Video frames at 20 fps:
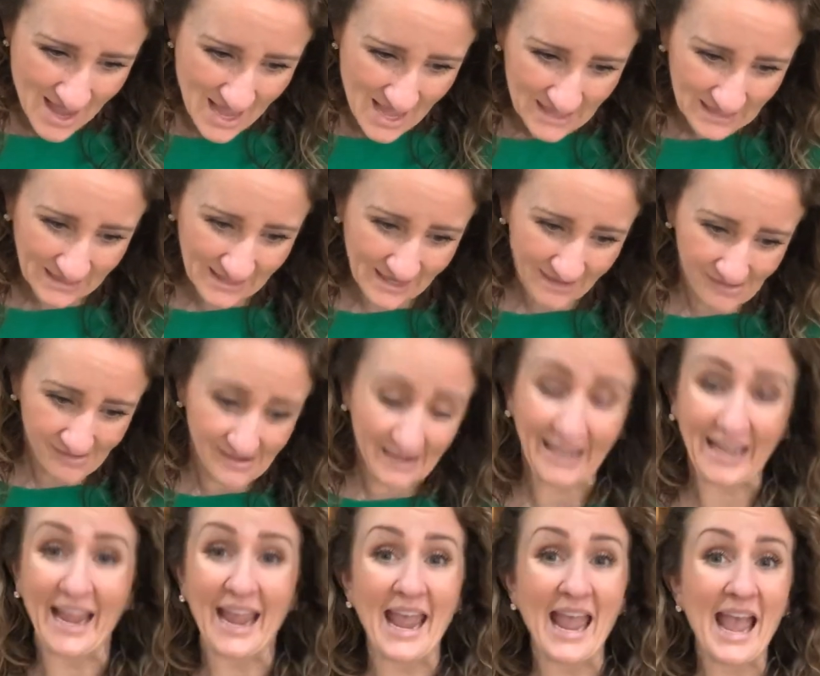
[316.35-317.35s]
Let's
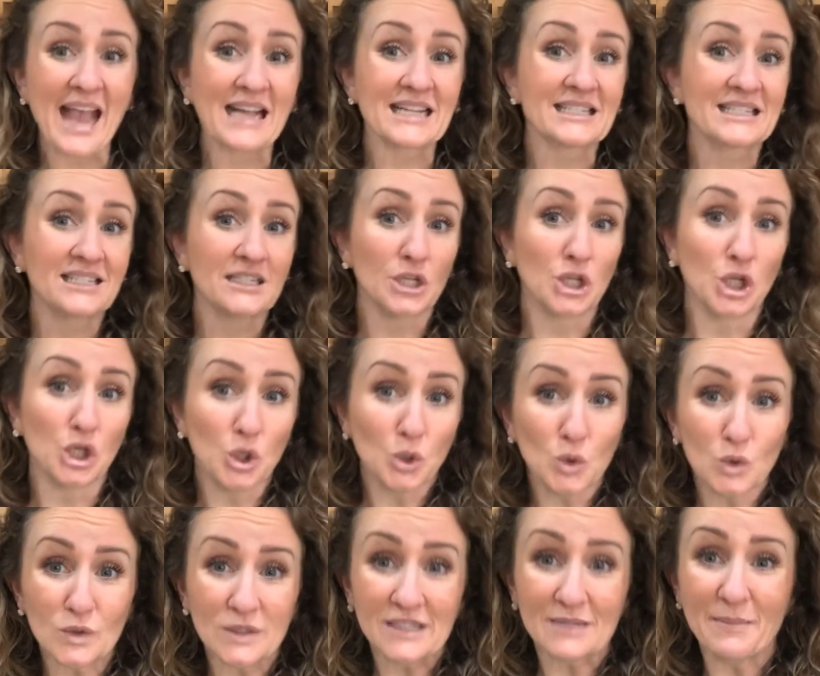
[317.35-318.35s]
see.
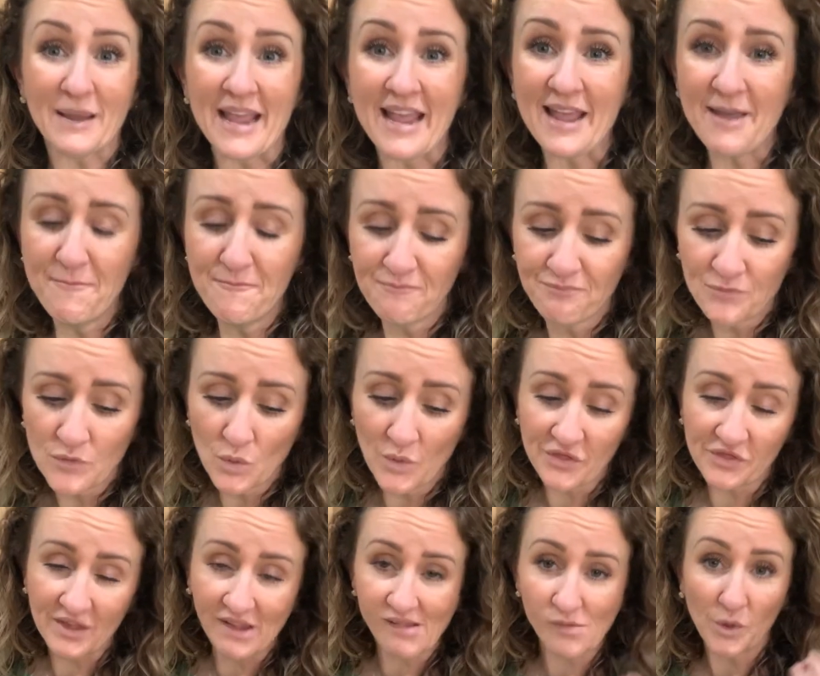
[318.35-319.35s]
Excuse me.
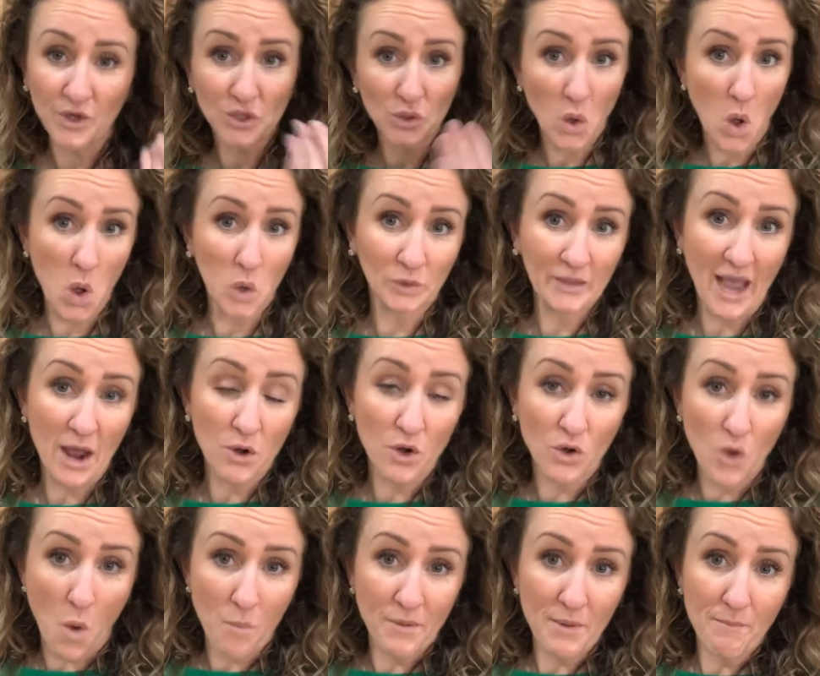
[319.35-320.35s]
With this one, you hold out an
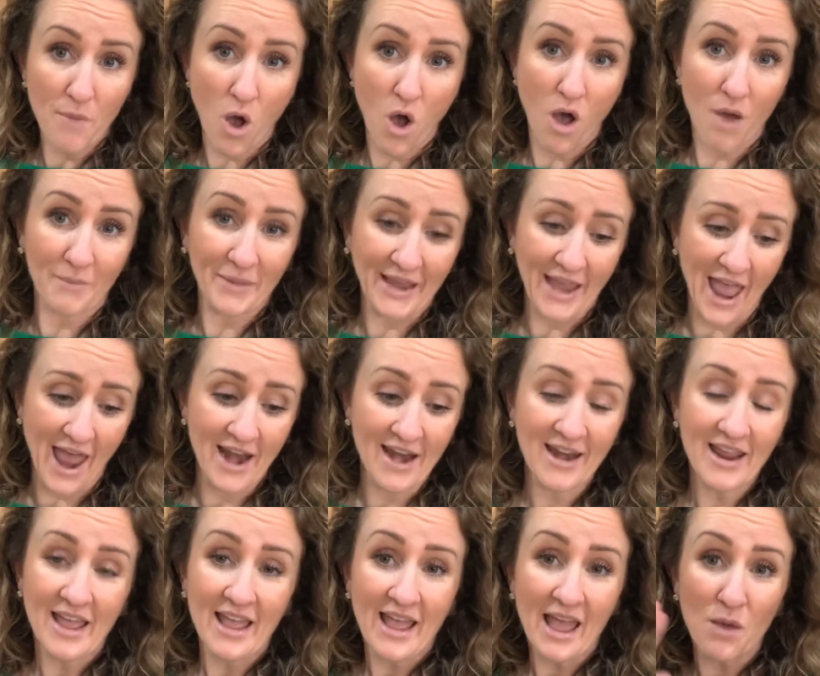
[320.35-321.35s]
open palm
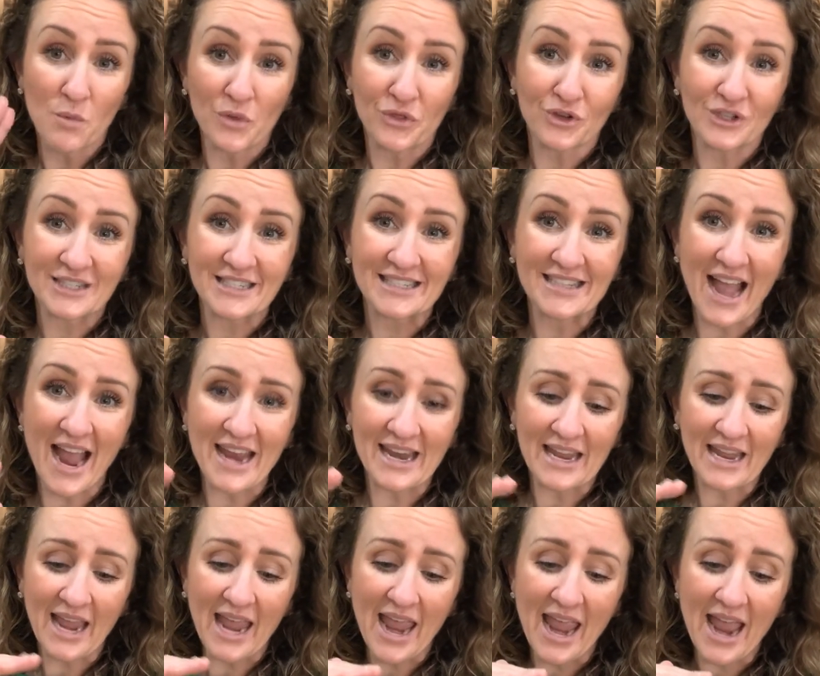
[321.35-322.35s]
again, and with your
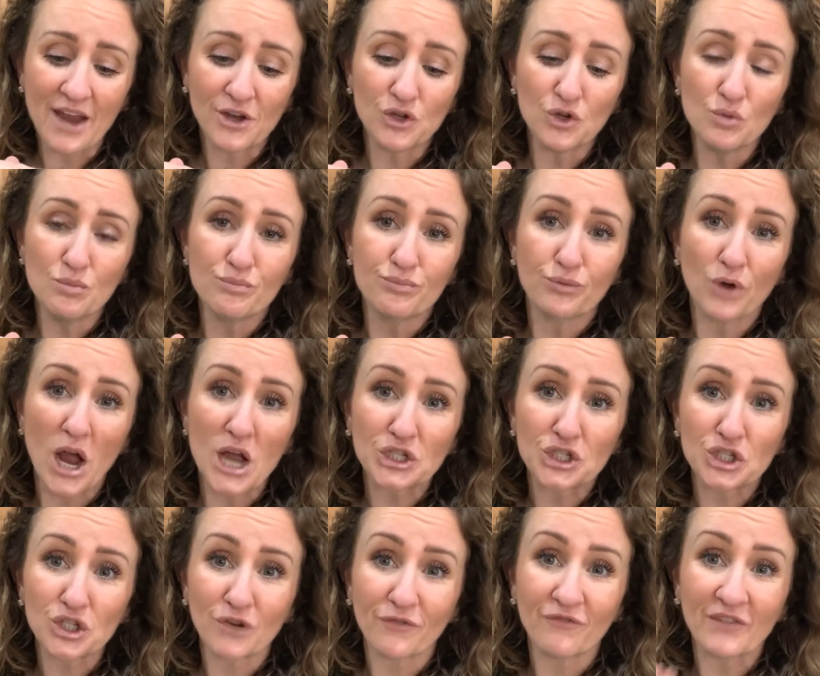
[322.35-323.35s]
signing hand, you
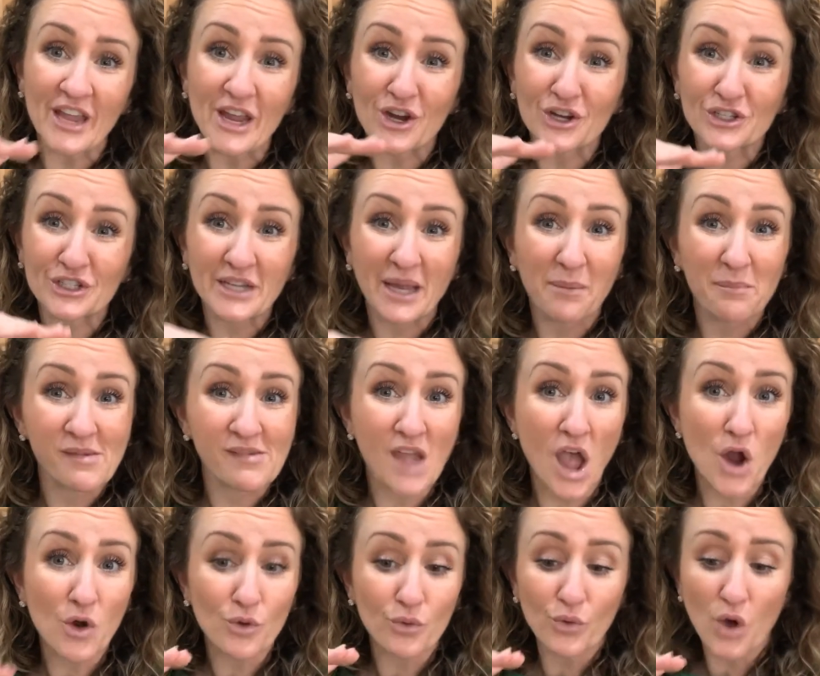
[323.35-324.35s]
brush your fingertips
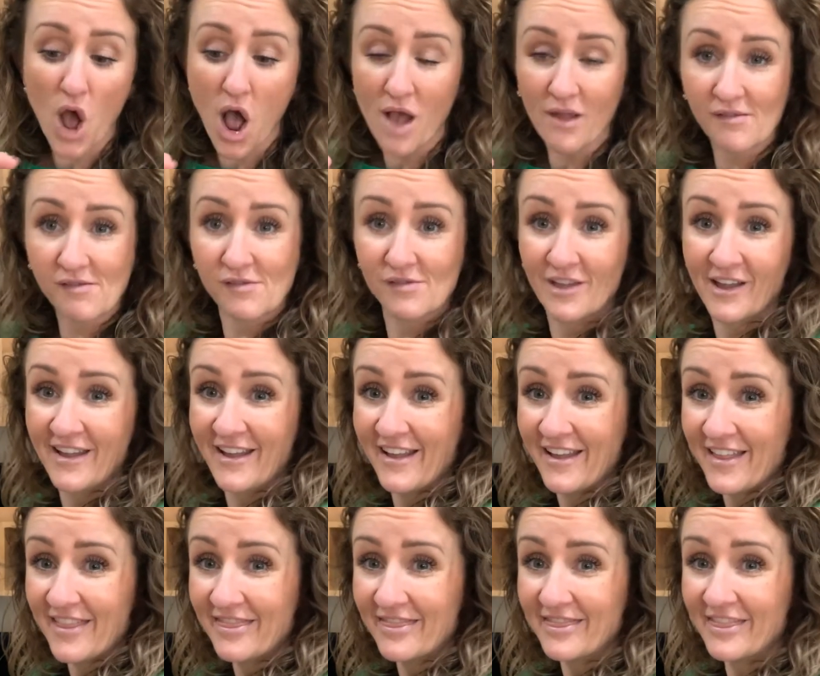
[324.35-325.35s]
across
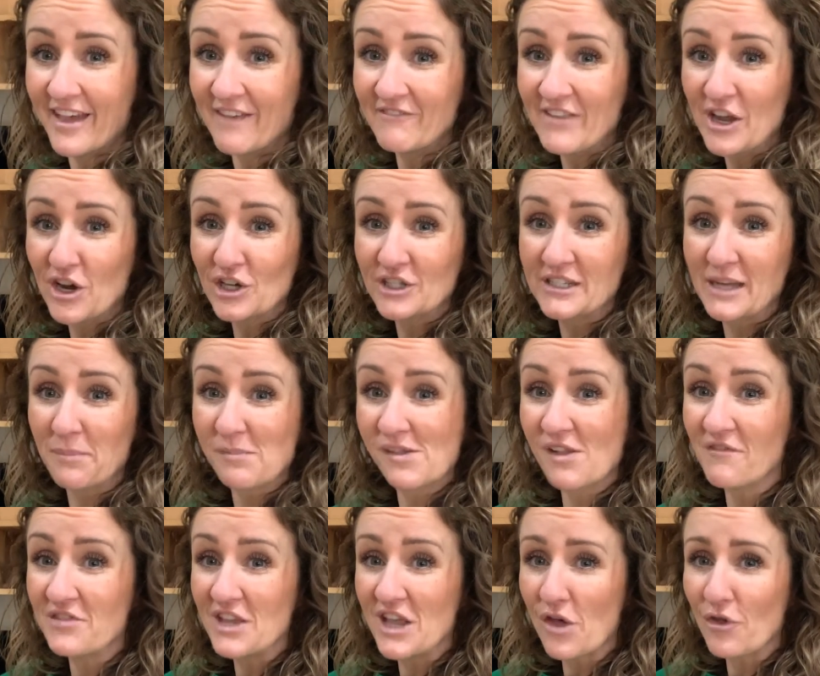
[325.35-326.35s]
the fingertips
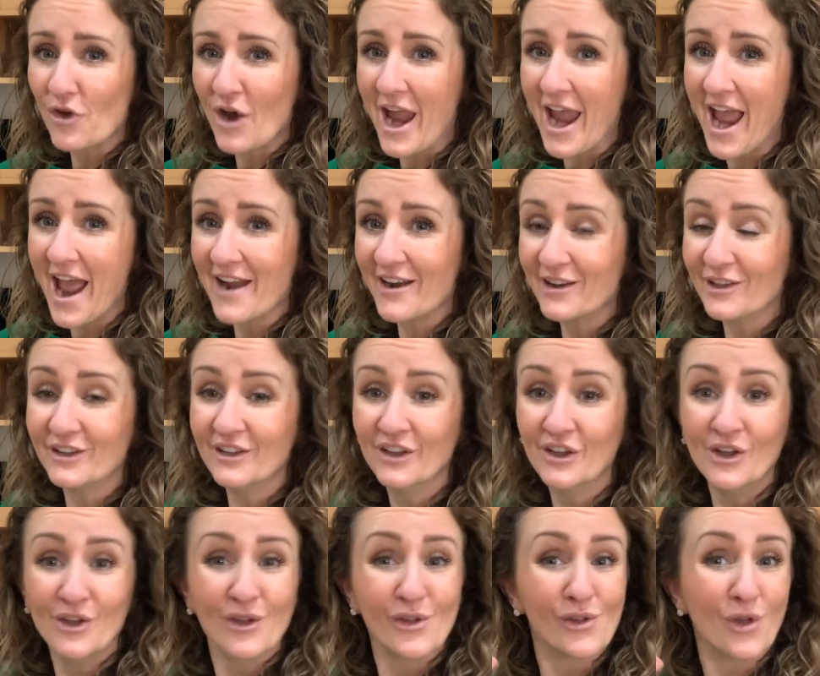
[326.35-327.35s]
of the other hand.
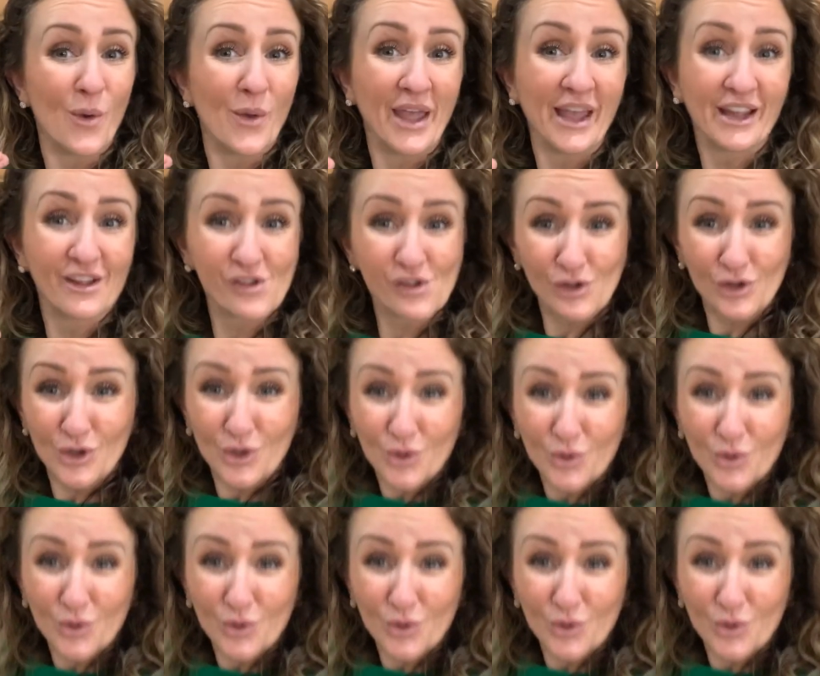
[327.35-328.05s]
So excuse